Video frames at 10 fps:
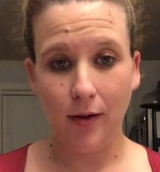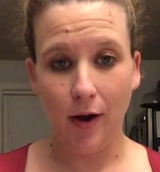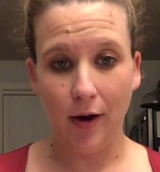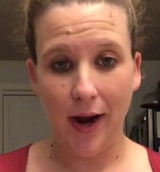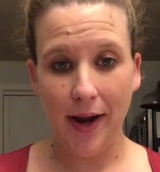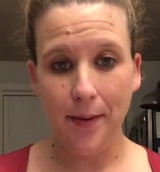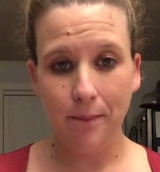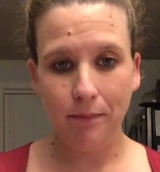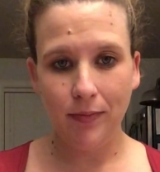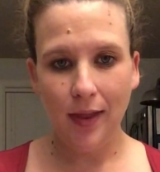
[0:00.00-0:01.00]
all right?
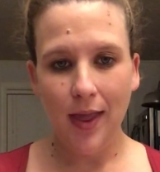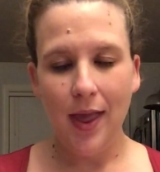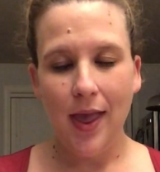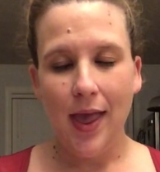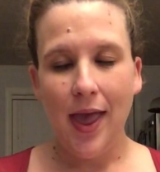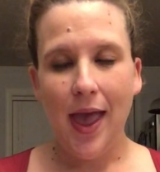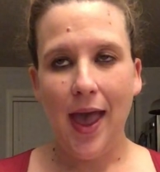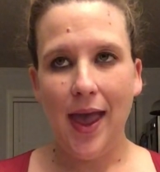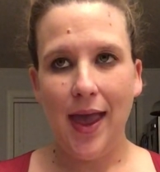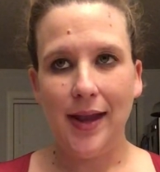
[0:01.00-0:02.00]

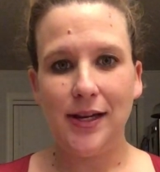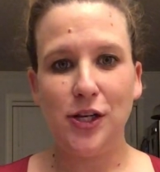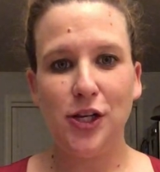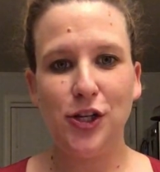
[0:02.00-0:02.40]
And to